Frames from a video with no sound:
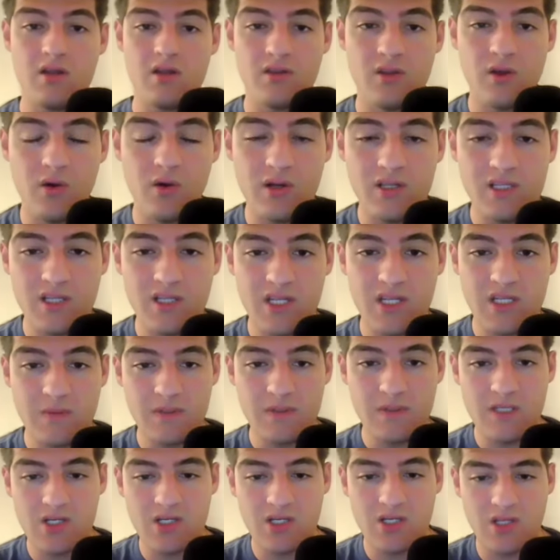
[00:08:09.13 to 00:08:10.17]
Notice in this
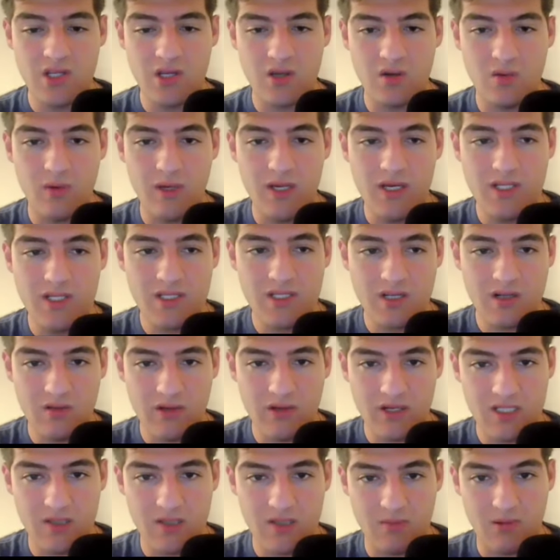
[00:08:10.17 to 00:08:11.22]
position, the queen is going to
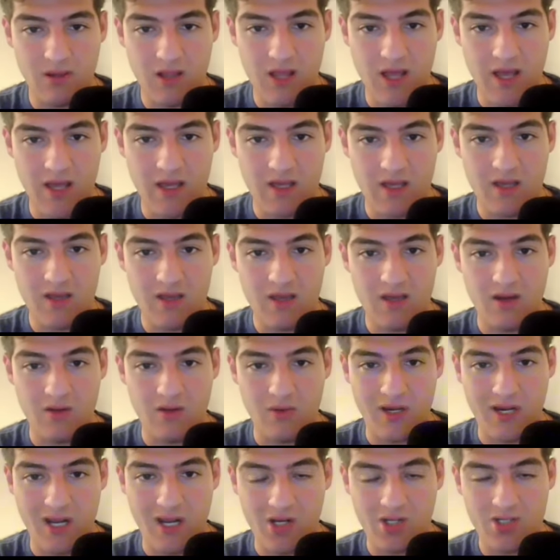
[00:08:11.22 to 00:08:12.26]
look to play
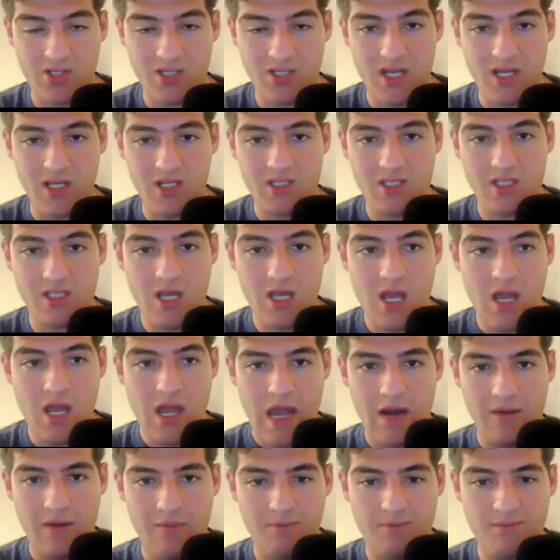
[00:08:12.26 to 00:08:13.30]
queen h6
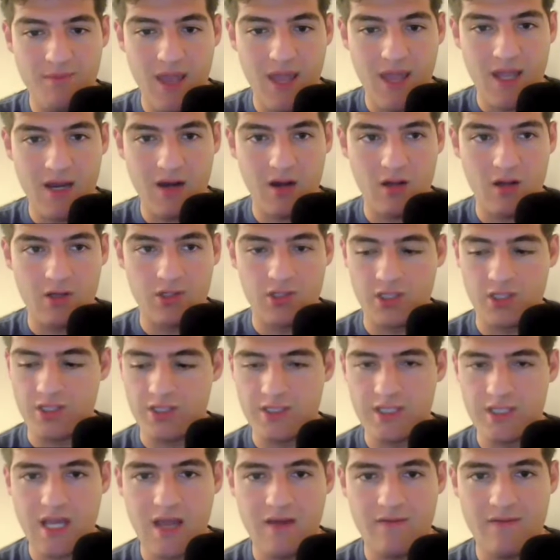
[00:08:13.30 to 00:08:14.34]
and mate on
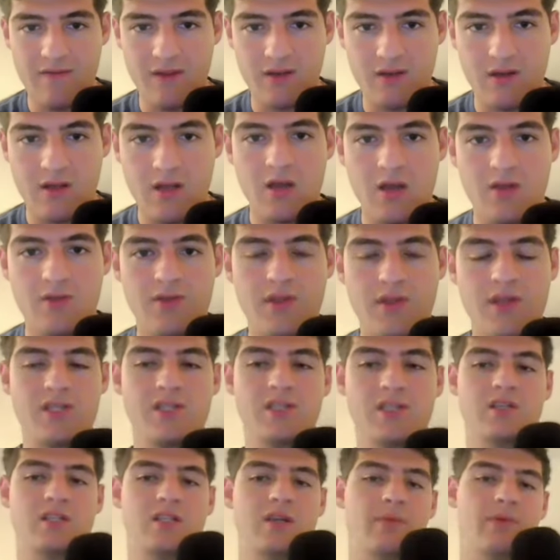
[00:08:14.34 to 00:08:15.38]
g7. This is
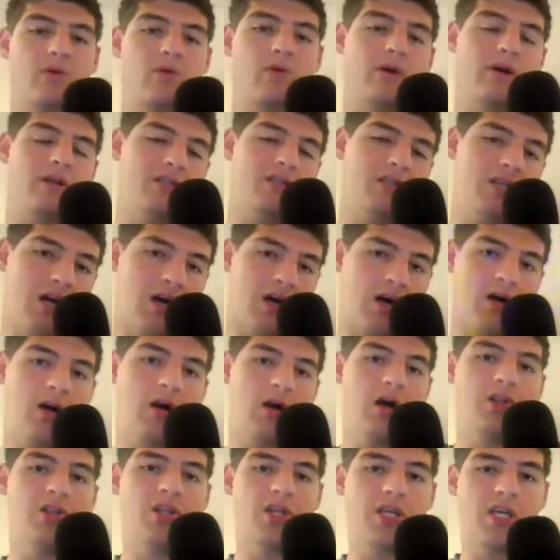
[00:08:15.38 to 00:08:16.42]
a typical idea.
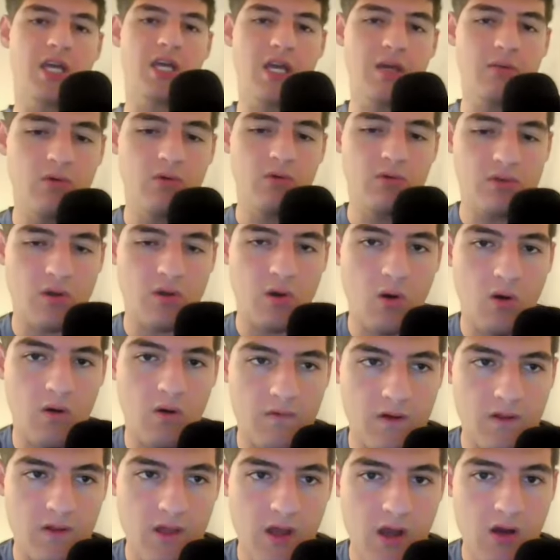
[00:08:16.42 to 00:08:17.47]
The king moves
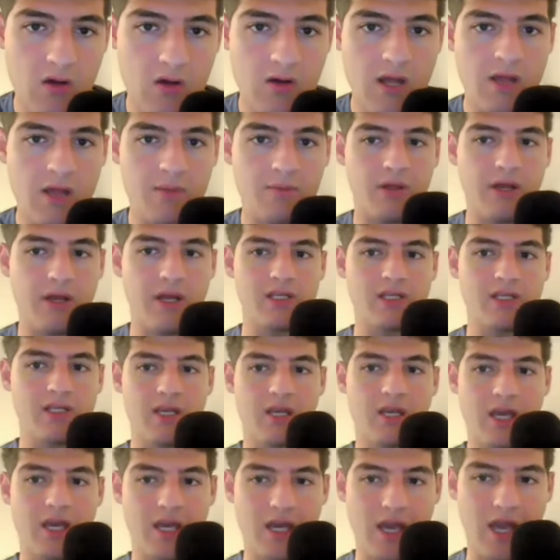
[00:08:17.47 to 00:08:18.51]
over, though, and plays
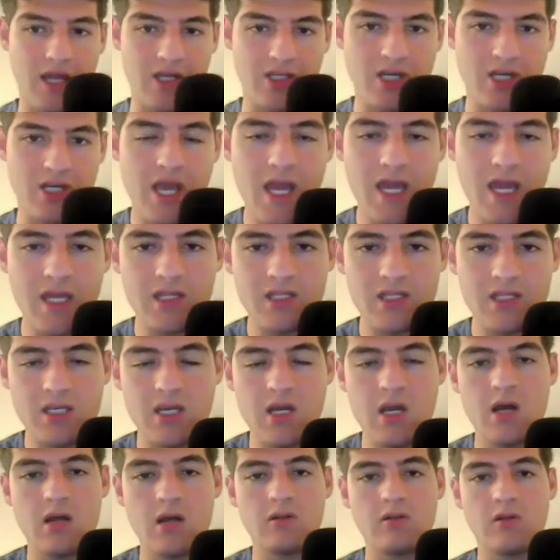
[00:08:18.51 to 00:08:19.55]
king h8,
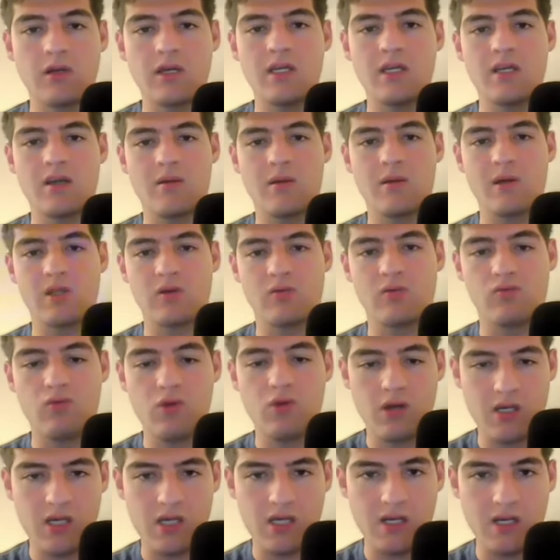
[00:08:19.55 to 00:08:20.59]
looking to cut the
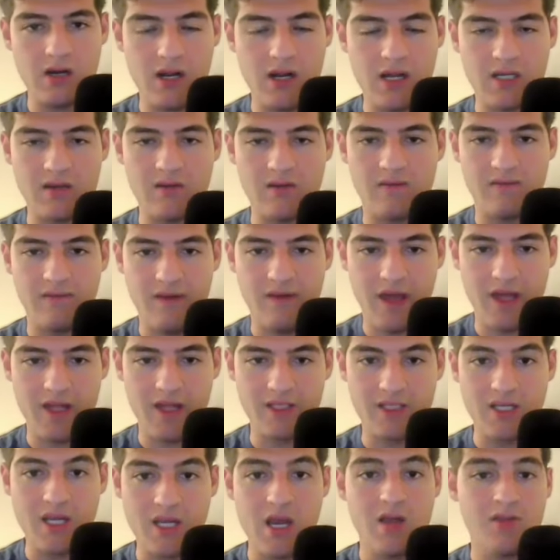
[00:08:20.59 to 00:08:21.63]
rook here and
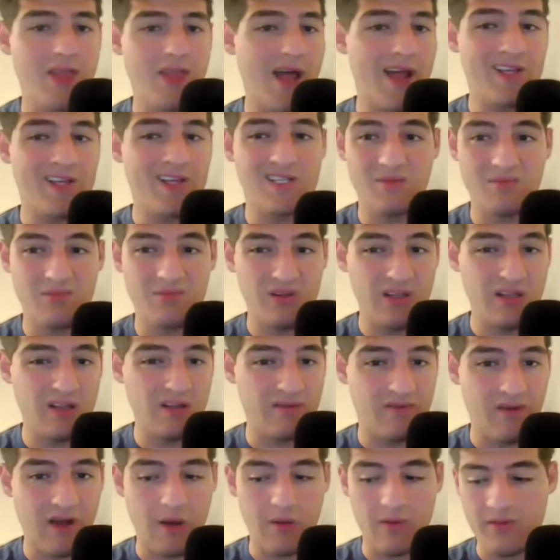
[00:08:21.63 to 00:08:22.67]
defend. That is completely
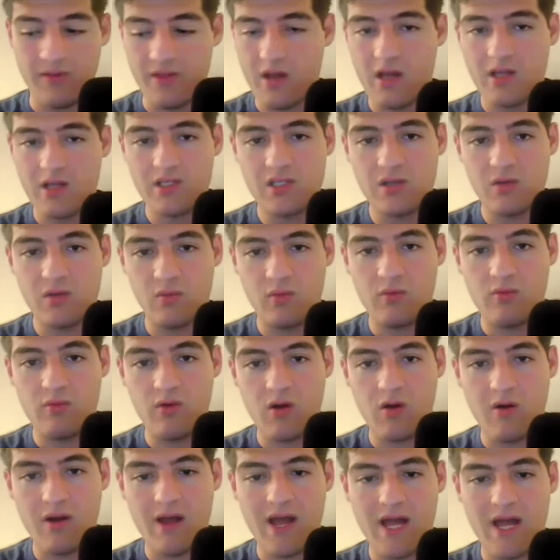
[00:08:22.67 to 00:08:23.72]
fine with us. We will
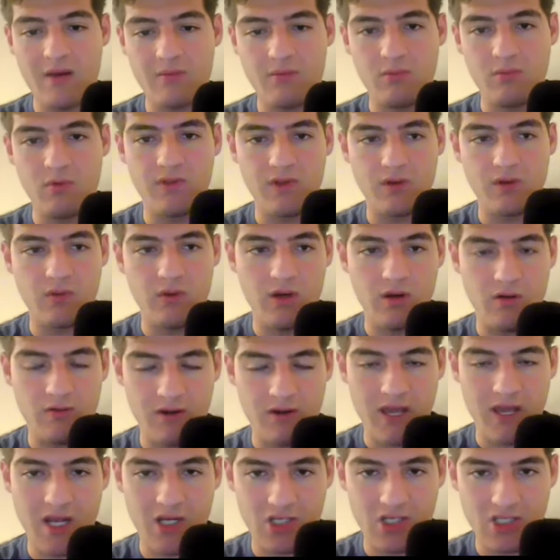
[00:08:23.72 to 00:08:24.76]
go ahead and move the queen over
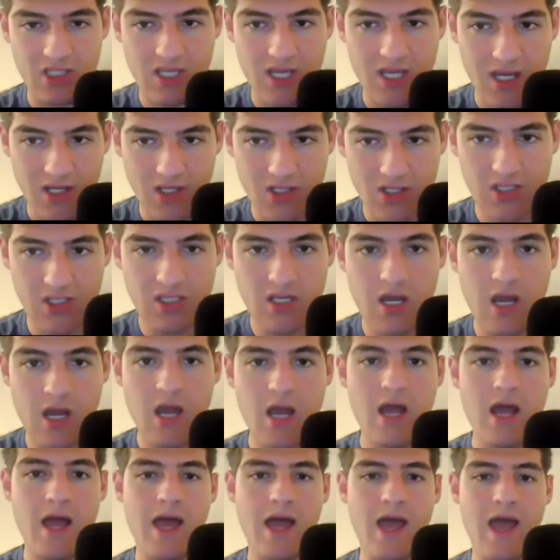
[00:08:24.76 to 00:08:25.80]
to h6.
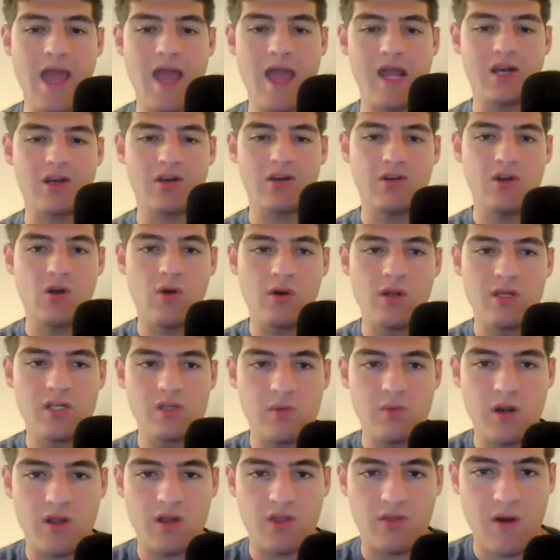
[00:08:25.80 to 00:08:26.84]
And notice
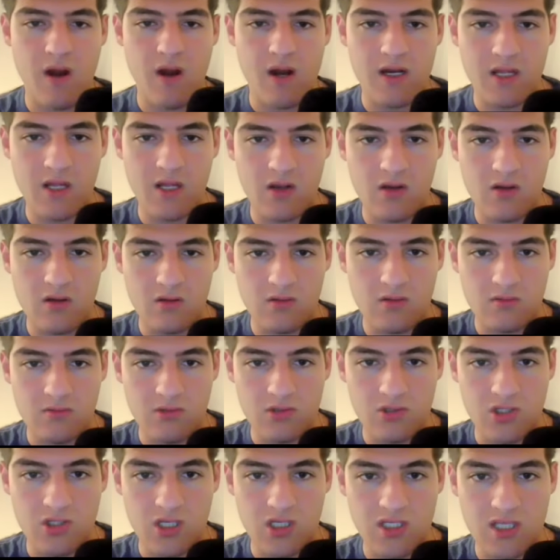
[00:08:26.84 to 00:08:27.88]
we are threatening
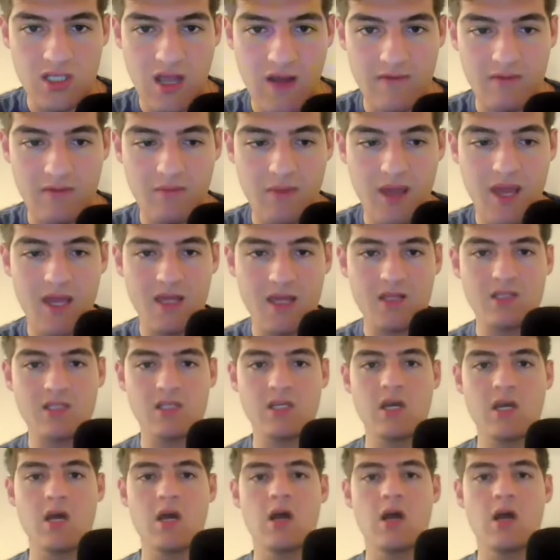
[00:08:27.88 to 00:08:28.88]
g7 mate.